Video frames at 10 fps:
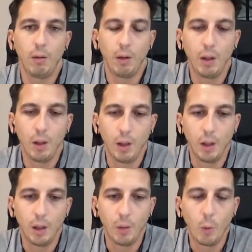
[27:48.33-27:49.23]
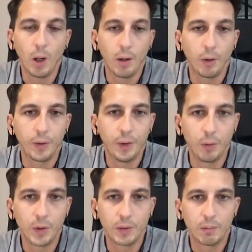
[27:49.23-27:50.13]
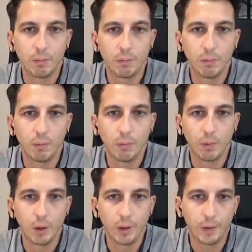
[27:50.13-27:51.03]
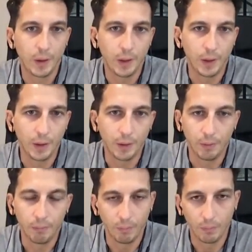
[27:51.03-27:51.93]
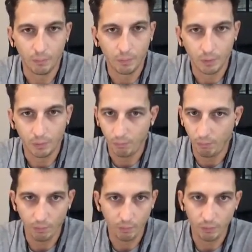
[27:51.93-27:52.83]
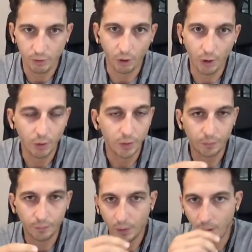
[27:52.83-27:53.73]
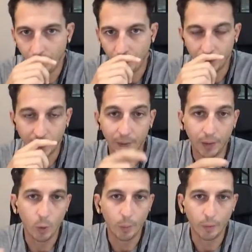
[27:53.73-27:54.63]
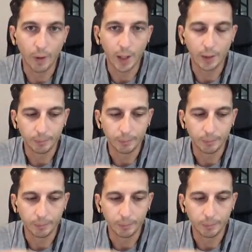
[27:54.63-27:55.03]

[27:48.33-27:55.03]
will not use the Solidus frontend that we provide,